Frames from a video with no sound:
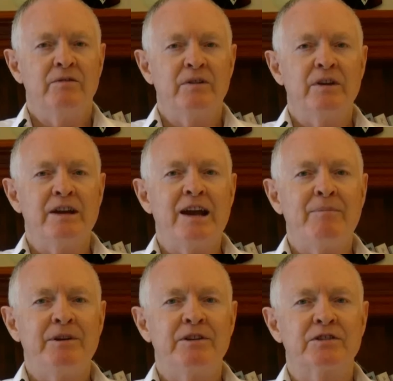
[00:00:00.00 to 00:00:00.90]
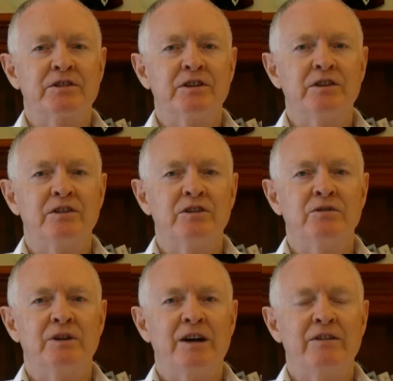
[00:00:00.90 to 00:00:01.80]
very happy to see that
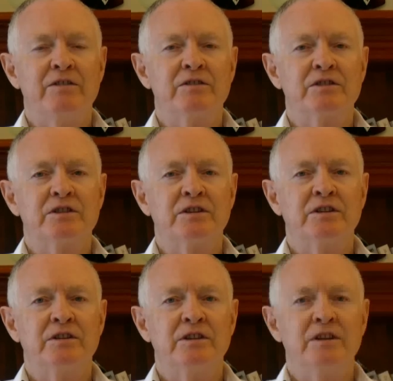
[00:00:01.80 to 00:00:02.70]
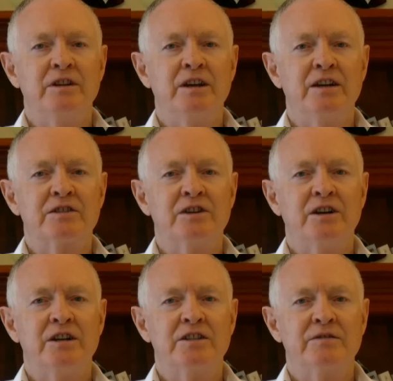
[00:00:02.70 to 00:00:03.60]
you are interested in the
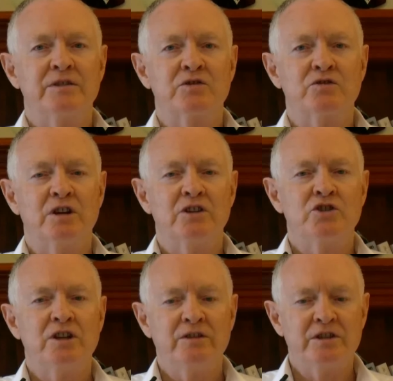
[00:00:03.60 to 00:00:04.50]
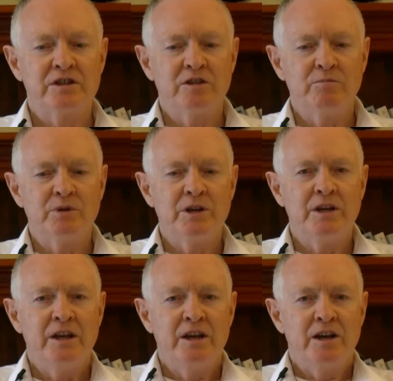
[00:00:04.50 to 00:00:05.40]
science of astrology, and this can
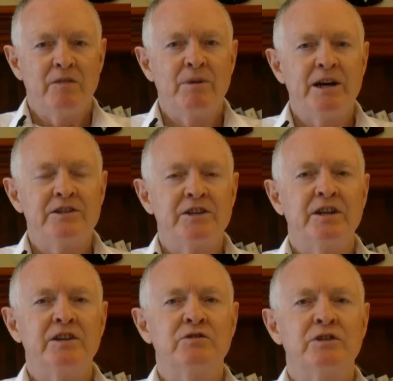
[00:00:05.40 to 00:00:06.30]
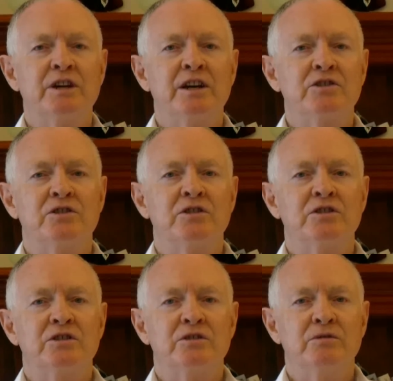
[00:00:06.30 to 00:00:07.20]
be a basic introduction
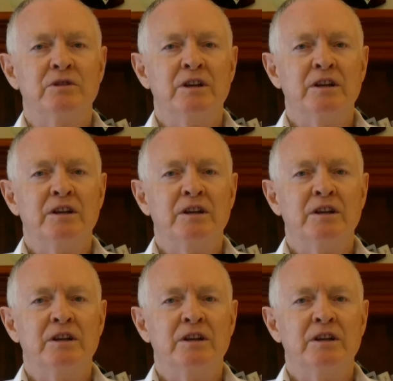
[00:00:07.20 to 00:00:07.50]
to